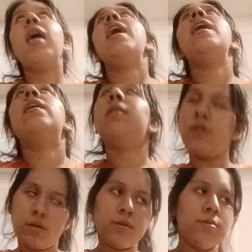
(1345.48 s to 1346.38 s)

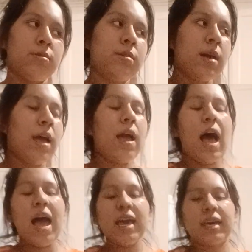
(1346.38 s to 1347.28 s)

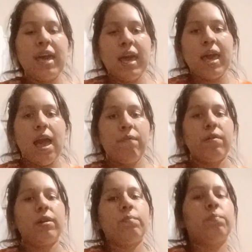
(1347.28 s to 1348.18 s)
I can't have
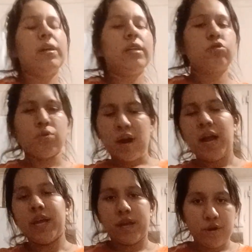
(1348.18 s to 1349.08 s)
it be
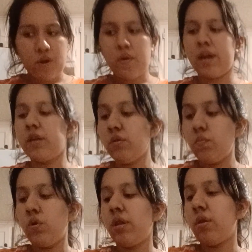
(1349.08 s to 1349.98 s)
dry, you know? I need to
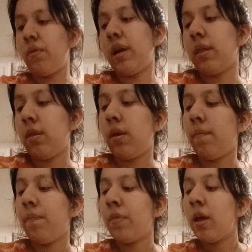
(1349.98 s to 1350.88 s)
moisturize it.
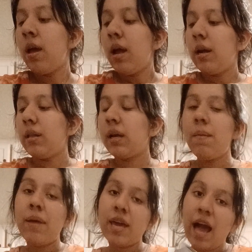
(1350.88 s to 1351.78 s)
Look
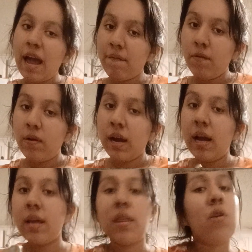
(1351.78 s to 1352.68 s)
at my iPhone guys.